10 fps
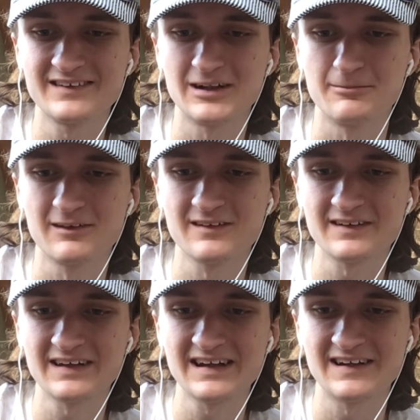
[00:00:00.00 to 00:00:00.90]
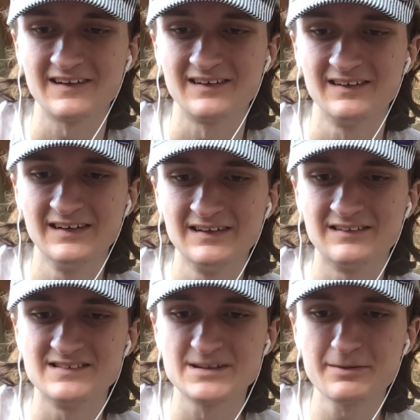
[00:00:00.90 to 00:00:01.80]
Alberta, Canada
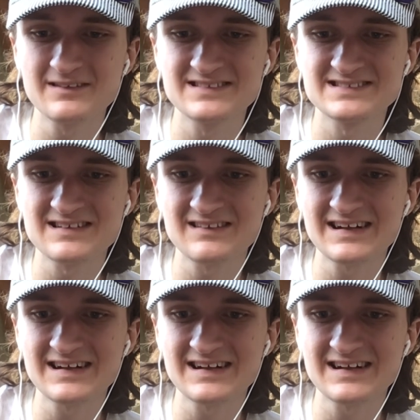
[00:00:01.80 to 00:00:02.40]
who's about to start